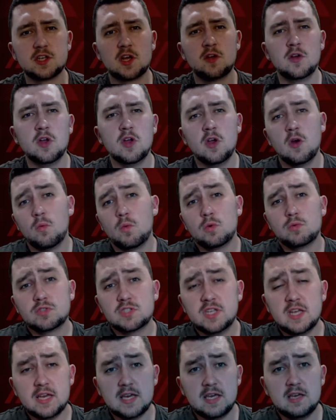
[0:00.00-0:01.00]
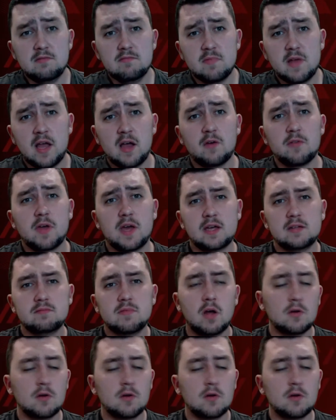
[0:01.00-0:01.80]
So we'll see how they